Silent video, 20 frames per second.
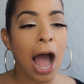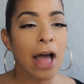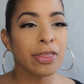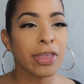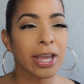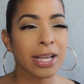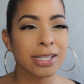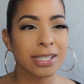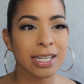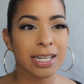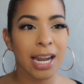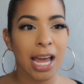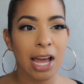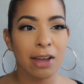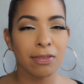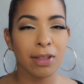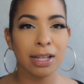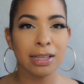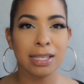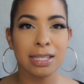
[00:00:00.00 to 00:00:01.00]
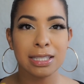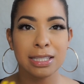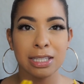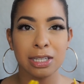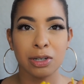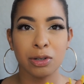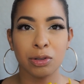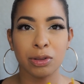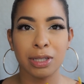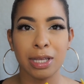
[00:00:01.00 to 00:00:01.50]
They did have like this
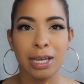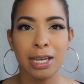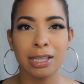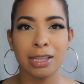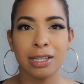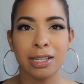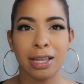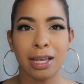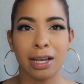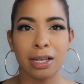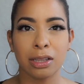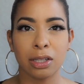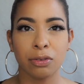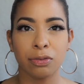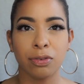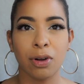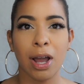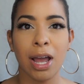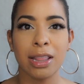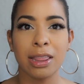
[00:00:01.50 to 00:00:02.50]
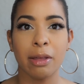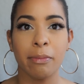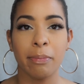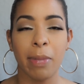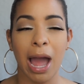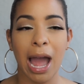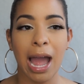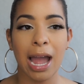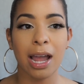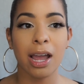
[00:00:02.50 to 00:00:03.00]
little thing in the like the front and the
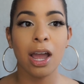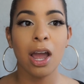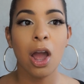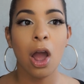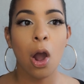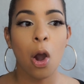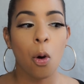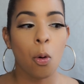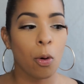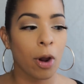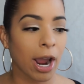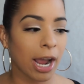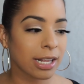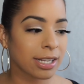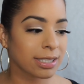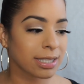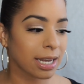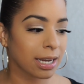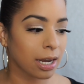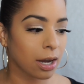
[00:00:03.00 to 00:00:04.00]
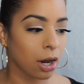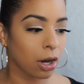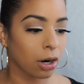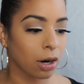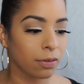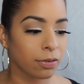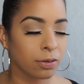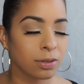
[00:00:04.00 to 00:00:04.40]
back where I just like cut off.